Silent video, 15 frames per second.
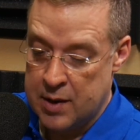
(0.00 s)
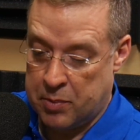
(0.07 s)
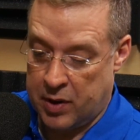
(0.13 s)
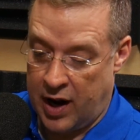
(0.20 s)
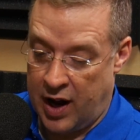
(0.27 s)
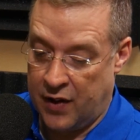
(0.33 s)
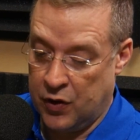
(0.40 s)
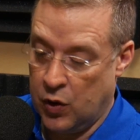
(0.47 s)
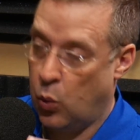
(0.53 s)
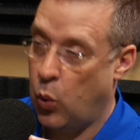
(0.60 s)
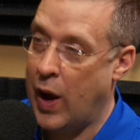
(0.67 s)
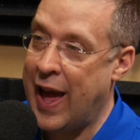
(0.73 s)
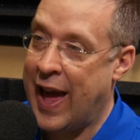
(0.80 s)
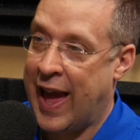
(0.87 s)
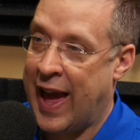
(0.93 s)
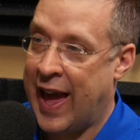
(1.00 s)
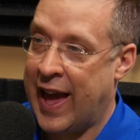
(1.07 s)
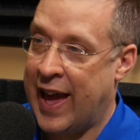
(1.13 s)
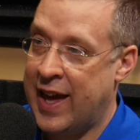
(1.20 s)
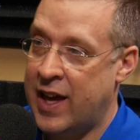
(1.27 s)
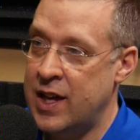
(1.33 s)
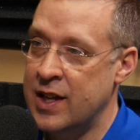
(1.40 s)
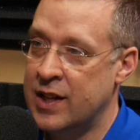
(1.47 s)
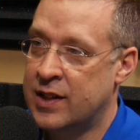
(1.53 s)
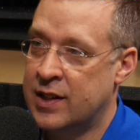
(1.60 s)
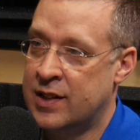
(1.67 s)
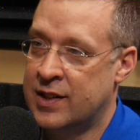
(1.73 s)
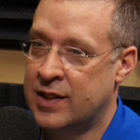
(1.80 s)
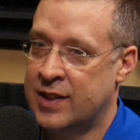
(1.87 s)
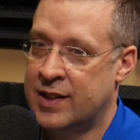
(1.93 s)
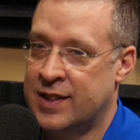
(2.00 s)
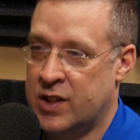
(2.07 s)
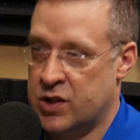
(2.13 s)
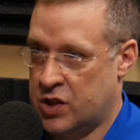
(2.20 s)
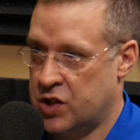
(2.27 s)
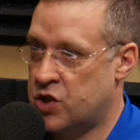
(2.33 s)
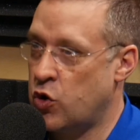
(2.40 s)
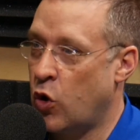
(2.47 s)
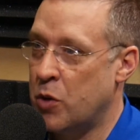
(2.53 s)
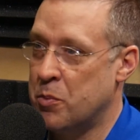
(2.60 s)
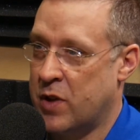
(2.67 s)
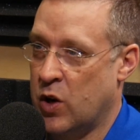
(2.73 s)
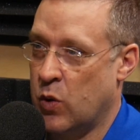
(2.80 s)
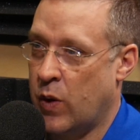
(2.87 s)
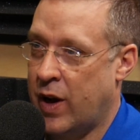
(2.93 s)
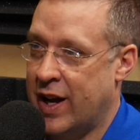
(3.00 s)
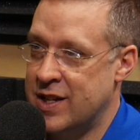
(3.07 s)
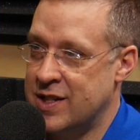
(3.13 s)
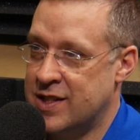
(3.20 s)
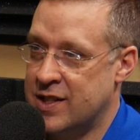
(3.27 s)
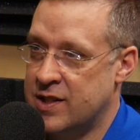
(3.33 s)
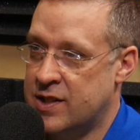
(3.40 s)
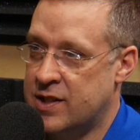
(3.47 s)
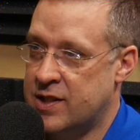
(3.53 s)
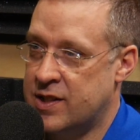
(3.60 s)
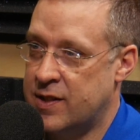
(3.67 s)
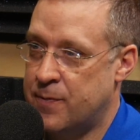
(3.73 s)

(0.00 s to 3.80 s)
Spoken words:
But on the way, there's a storm that arises.